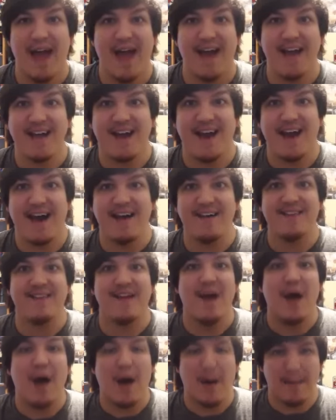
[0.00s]
Hey
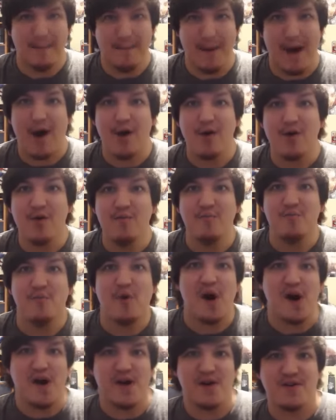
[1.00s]
guys, Amalgam
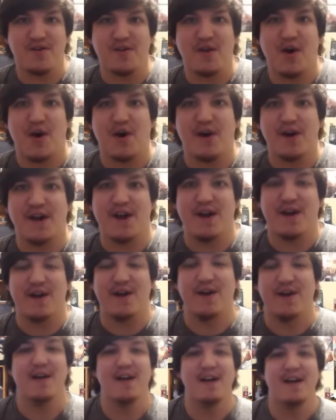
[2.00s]
Wildcard
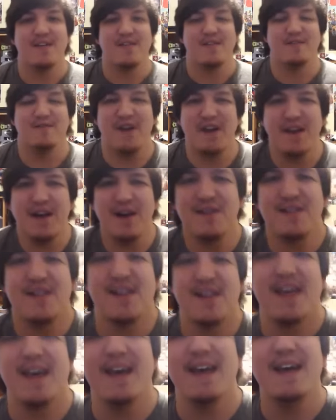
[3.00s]
here. The video
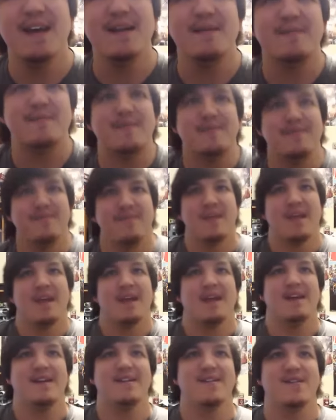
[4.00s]
today
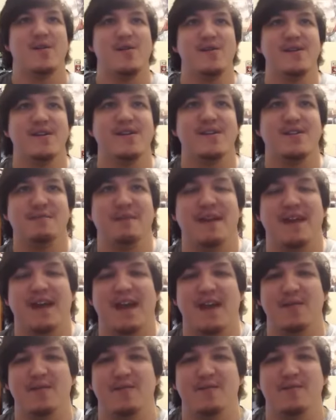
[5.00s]
is going to be
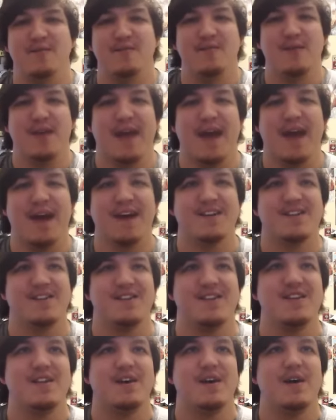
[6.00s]
a
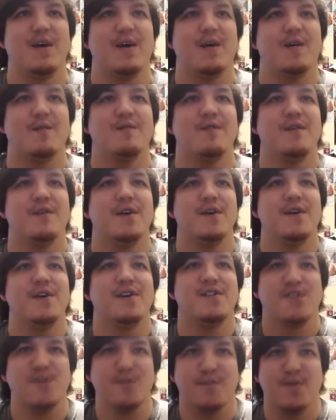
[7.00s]
reaction of
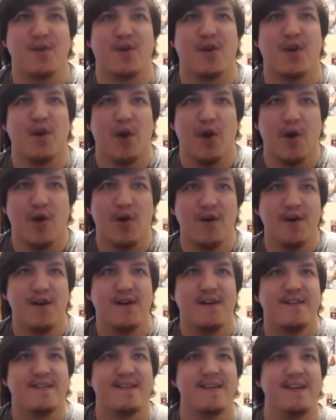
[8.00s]
Supergirl.
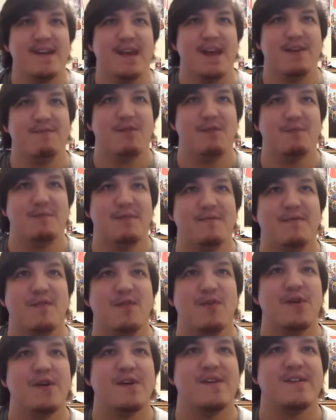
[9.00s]
See never
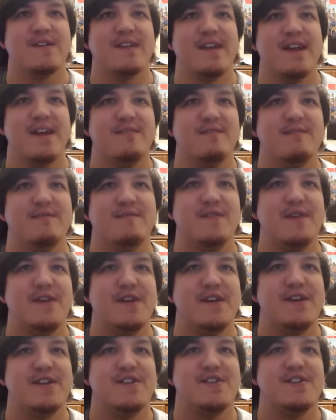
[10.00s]
before seen
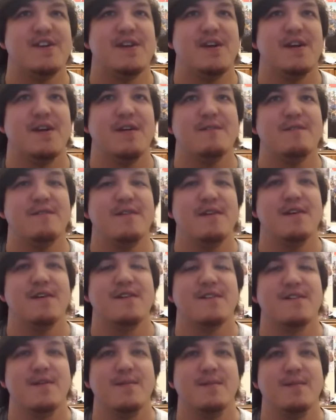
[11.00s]
footage of
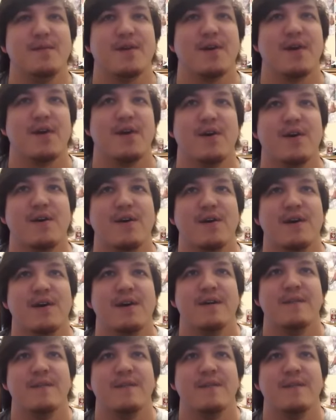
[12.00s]
Supergirl.